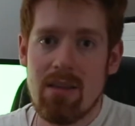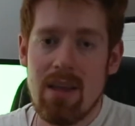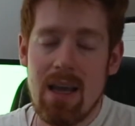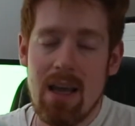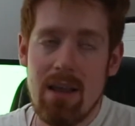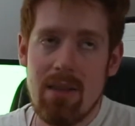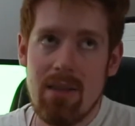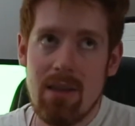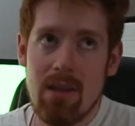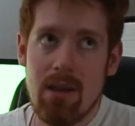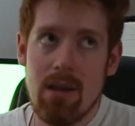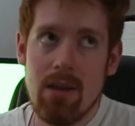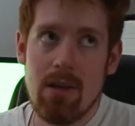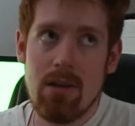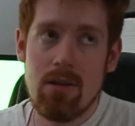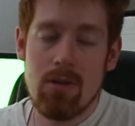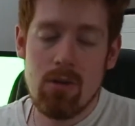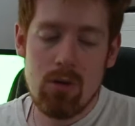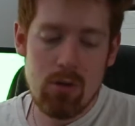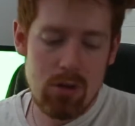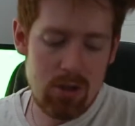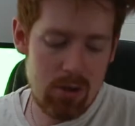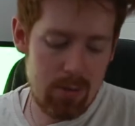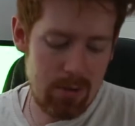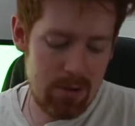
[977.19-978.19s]
that the
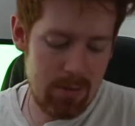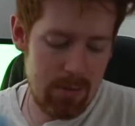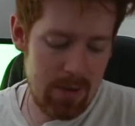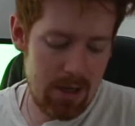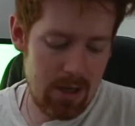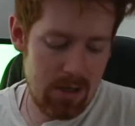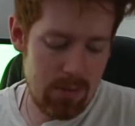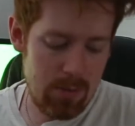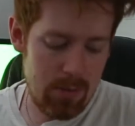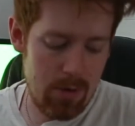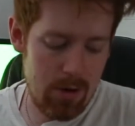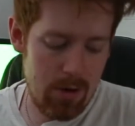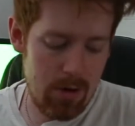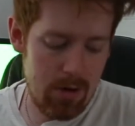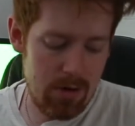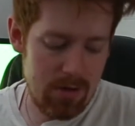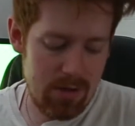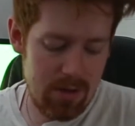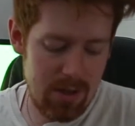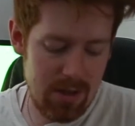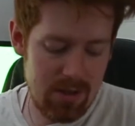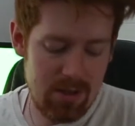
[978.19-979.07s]
new Super Smash Bros.